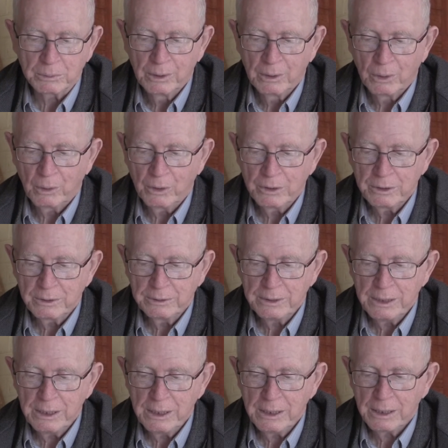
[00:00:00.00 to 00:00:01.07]
or to
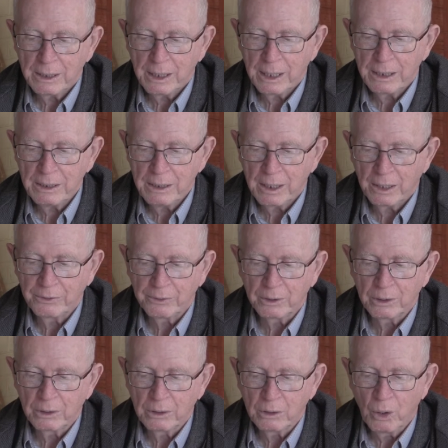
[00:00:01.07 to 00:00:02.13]
lead any other
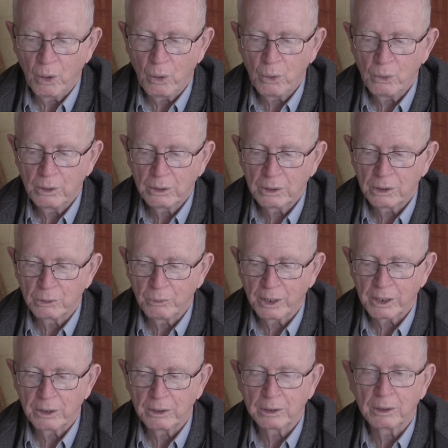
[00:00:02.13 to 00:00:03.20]

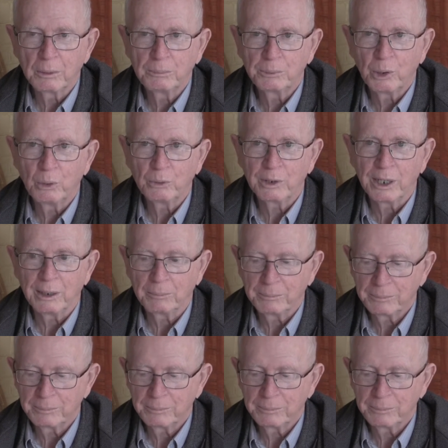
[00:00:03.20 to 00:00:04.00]
co-curricular program.